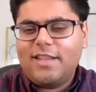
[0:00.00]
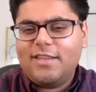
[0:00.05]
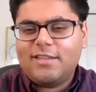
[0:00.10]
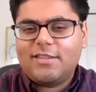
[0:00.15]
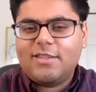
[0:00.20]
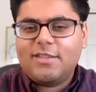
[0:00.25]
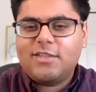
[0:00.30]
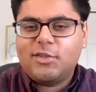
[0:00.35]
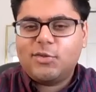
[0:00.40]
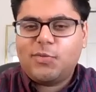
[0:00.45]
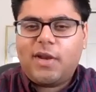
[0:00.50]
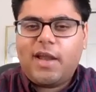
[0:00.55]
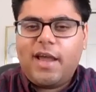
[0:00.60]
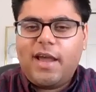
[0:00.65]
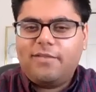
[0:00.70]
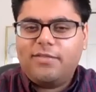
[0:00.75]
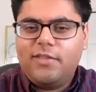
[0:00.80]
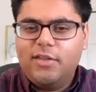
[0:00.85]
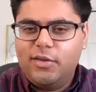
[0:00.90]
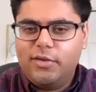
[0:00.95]
This is just what I
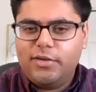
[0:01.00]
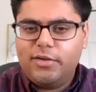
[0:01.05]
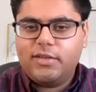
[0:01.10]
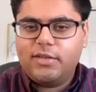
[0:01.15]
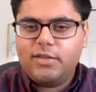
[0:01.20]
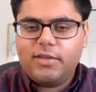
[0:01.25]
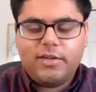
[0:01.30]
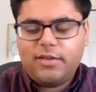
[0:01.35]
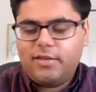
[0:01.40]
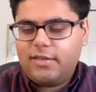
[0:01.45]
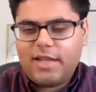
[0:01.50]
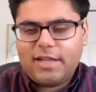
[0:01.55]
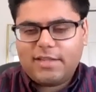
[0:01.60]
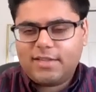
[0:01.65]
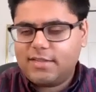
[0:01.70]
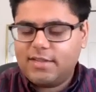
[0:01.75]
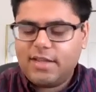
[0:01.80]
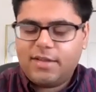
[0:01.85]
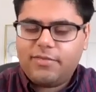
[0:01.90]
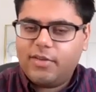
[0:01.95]
have to do.
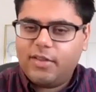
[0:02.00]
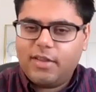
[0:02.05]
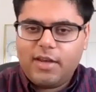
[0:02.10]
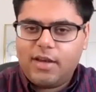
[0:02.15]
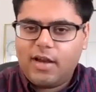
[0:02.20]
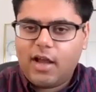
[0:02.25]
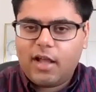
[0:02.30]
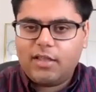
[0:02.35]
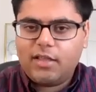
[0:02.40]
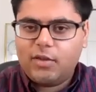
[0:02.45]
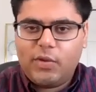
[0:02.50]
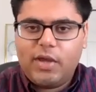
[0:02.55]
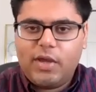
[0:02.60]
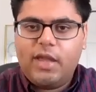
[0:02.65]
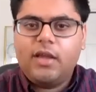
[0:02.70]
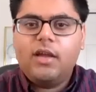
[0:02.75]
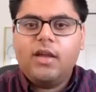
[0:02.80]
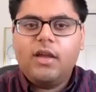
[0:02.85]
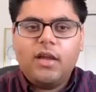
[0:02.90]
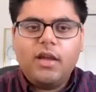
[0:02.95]
That's definitely not the
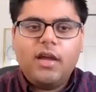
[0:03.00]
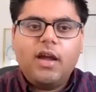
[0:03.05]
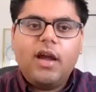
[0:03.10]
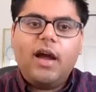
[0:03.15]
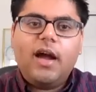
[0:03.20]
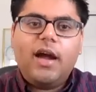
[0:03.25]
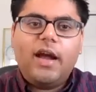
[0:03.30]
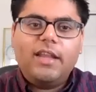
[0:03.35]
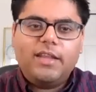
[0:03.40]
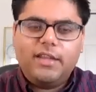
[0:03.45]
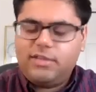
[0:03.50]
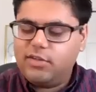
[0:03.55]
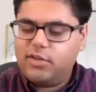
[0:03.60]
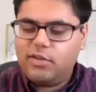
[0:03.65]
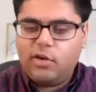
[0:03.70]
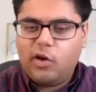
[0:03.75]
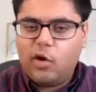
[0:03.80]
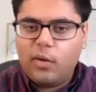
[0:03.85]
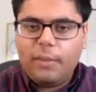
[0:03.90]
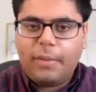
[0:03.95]
way I think to
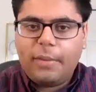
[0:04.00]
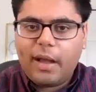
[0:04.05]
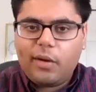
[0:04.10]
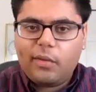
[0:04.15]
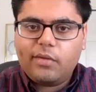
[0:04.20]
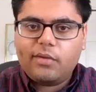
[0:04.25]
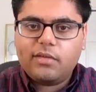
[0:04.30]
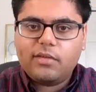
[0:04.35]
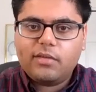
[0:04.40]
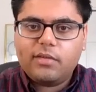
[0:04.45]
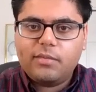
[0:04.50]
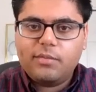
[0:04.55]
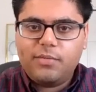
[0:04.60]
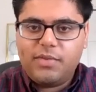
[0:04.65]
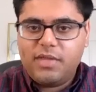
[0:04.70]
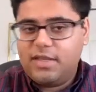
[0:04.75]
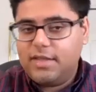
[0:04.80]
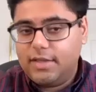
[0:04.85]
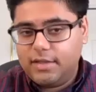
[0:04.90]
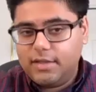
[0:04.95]
go about
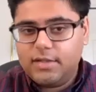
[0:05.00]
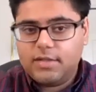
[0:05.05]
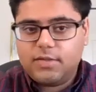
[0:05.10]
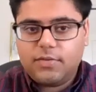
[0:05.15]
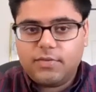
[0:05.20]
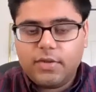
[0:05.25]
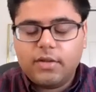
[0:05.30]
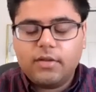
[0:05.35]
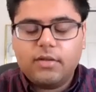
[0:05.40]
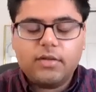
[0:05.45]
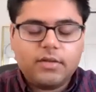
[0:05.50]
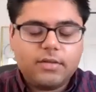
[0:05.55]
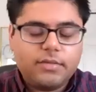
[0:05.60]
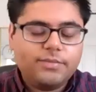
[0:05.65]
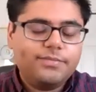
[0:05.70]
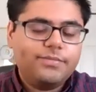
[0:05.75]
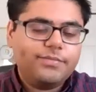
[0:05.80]
being in this field.